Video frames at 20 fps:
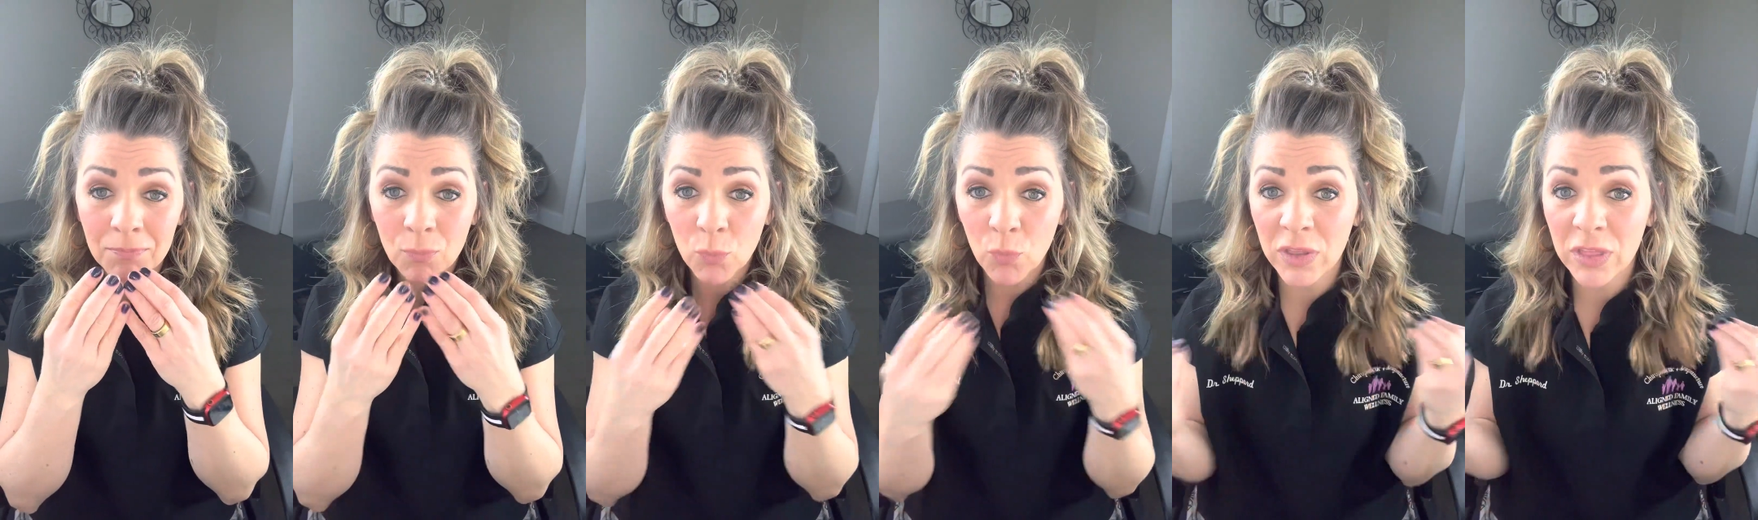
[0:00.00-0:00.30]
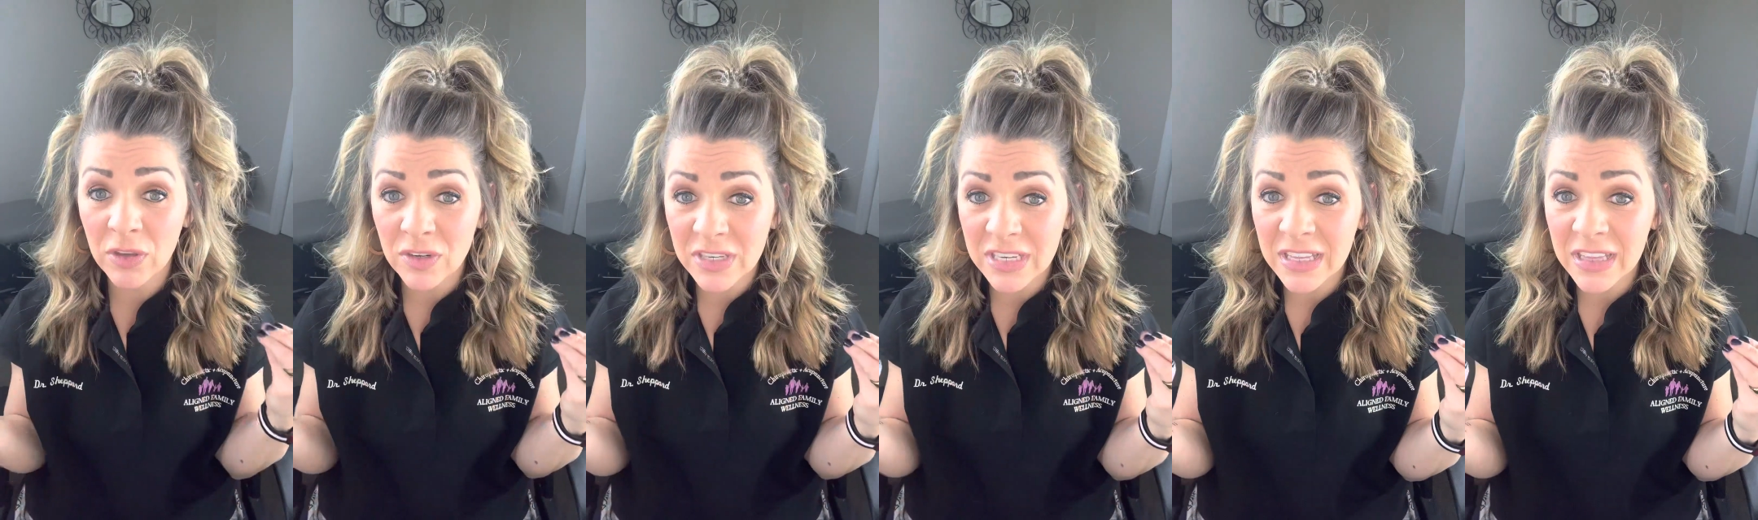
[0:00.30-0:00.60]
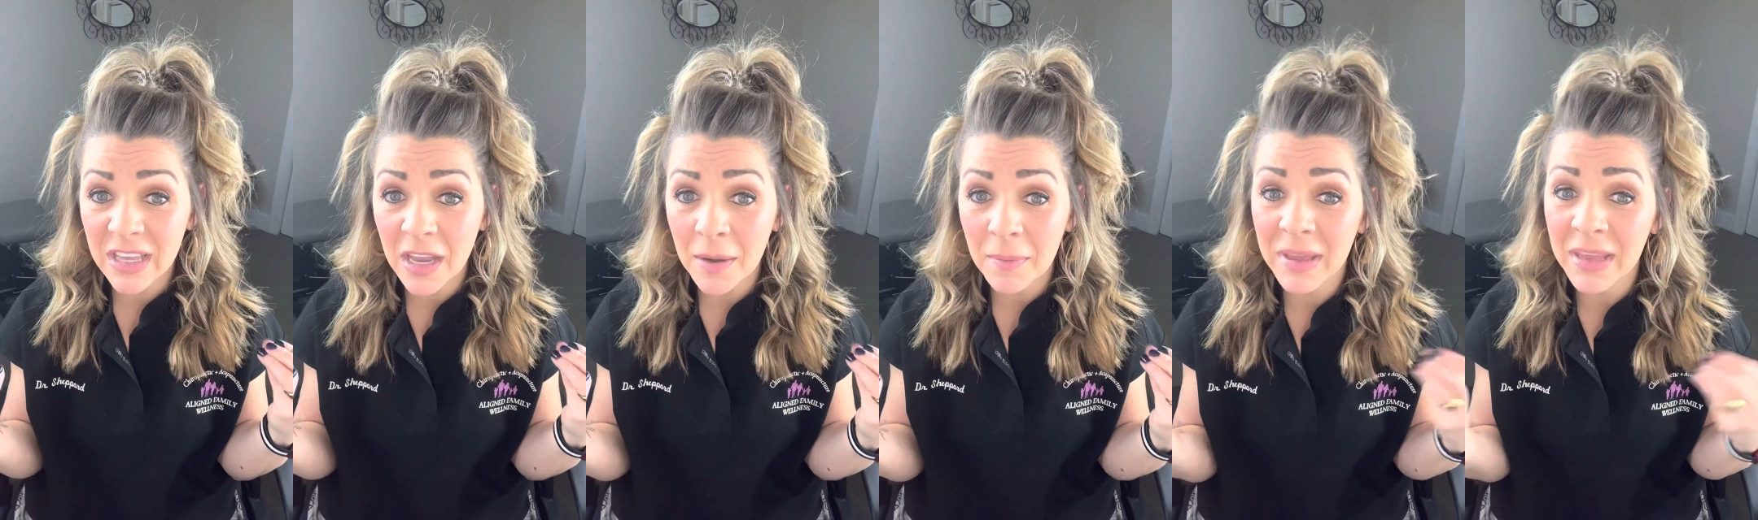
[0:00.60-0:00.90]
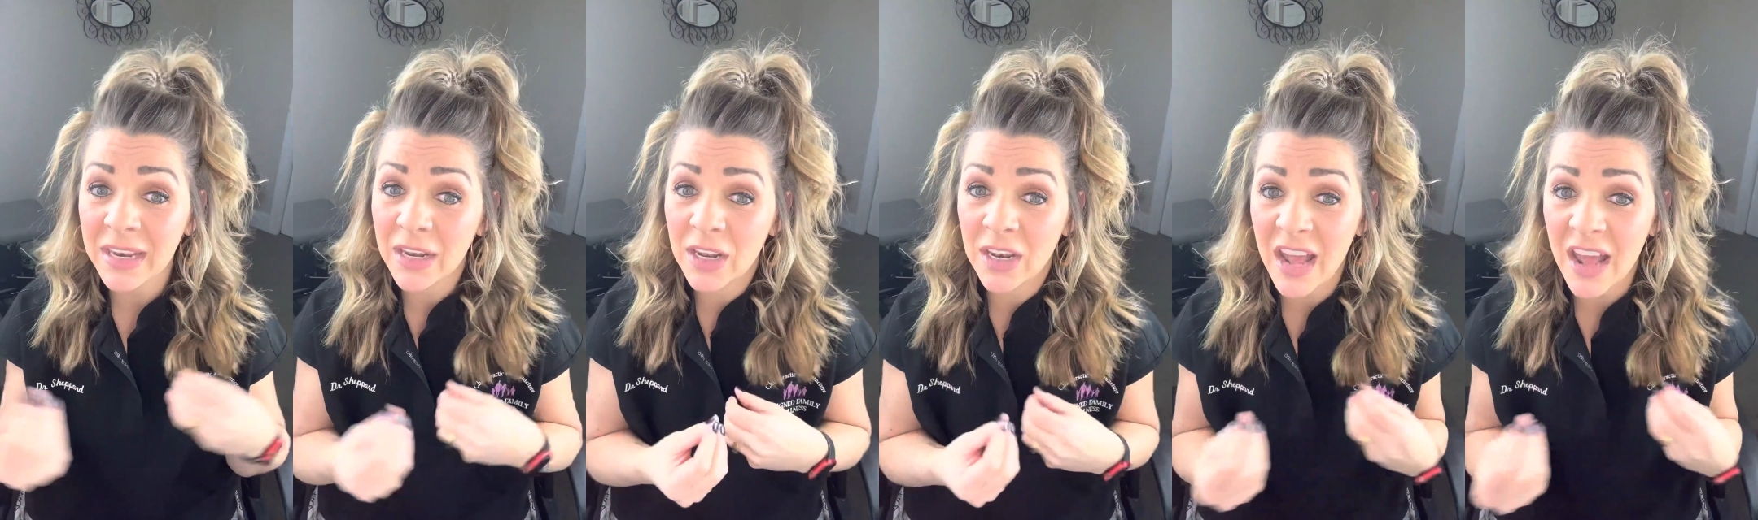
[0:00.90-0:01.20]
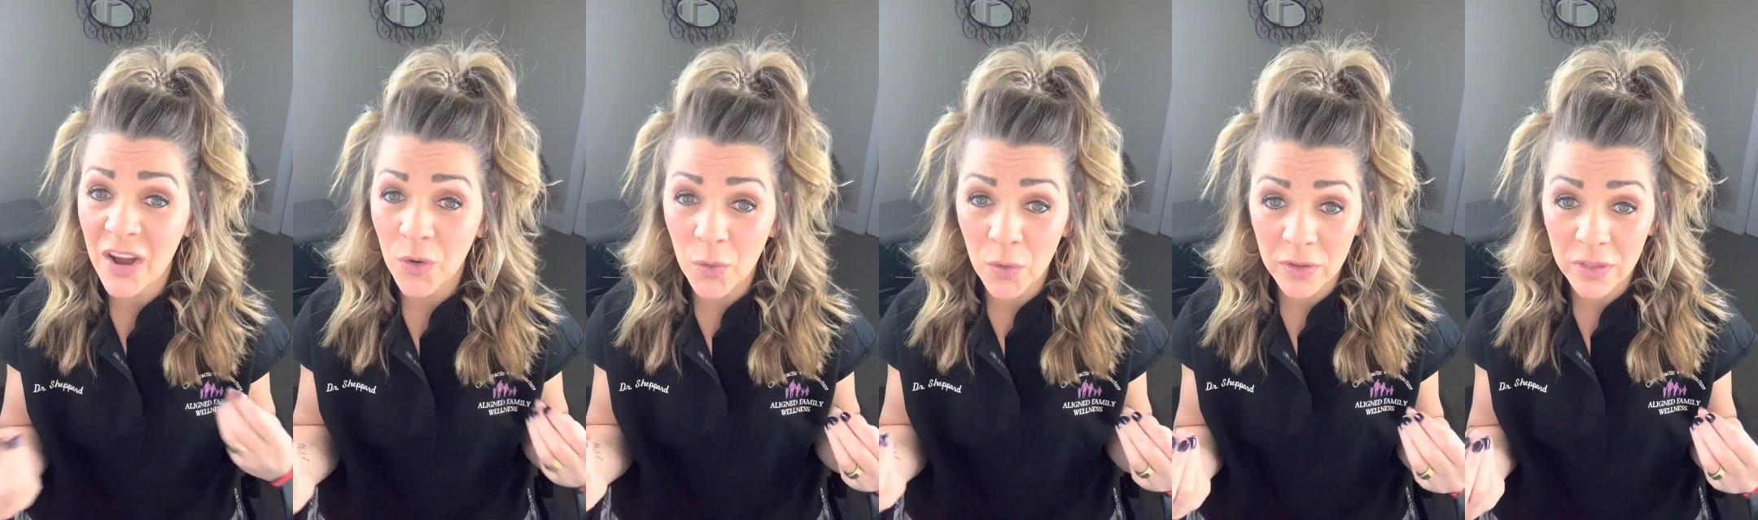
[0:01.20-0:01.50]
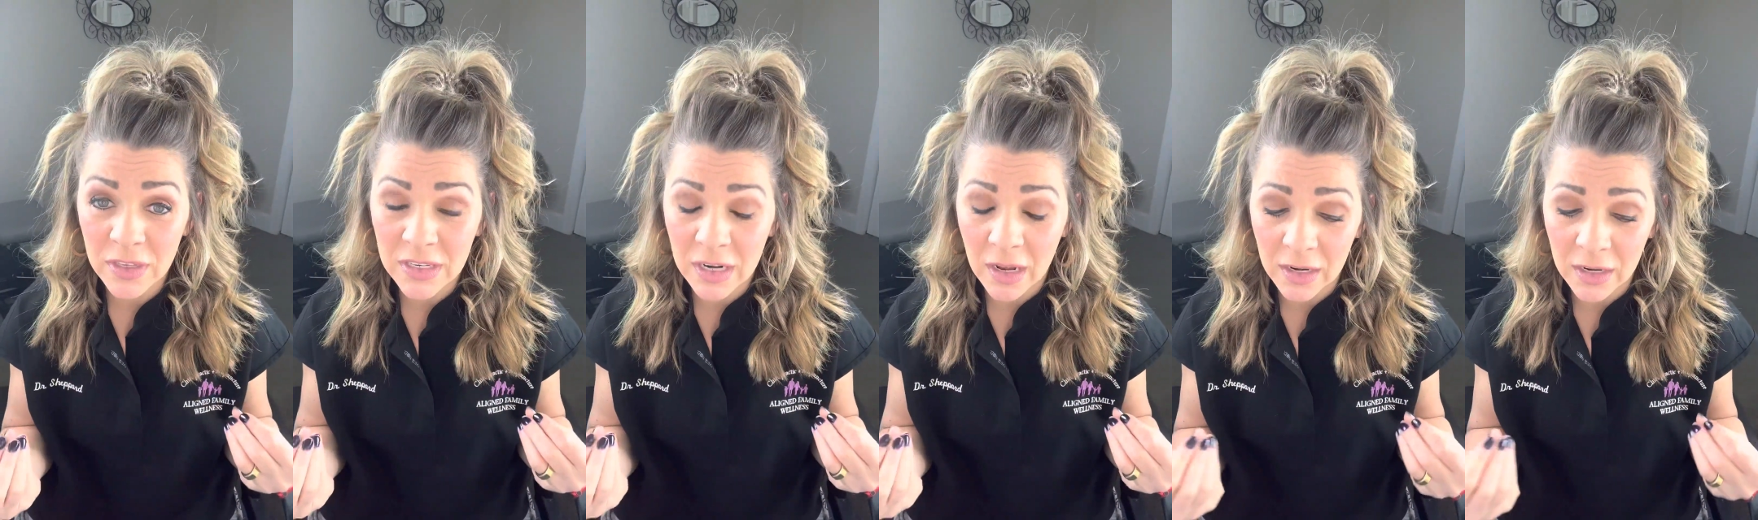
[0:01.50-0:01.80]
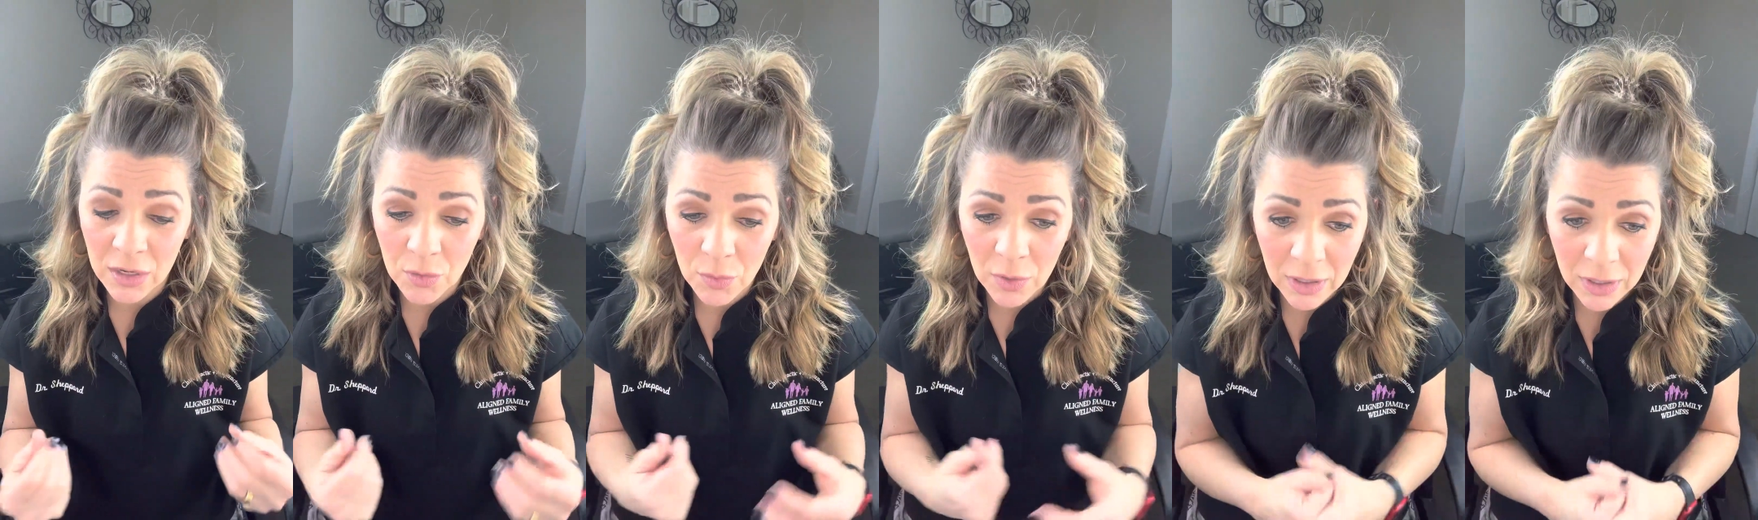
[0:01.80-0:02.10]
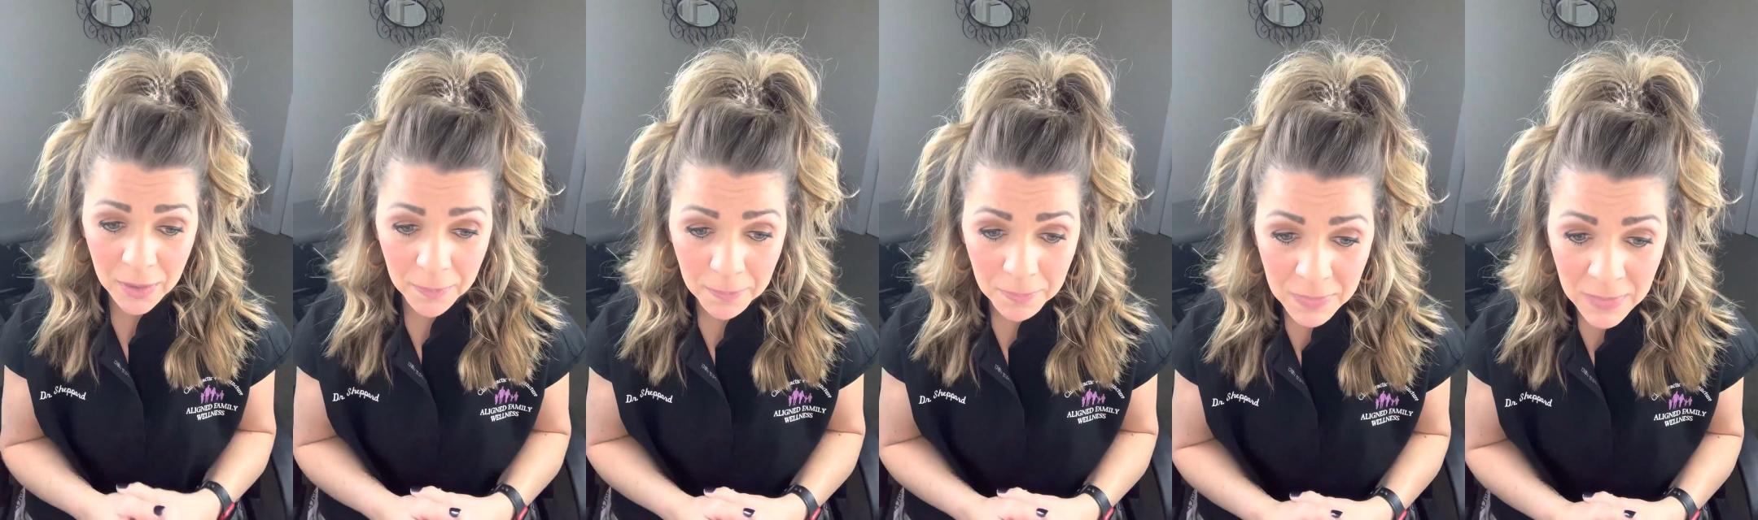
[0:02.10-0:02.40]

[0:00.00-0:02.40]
when their teeth come in and orthodontic work.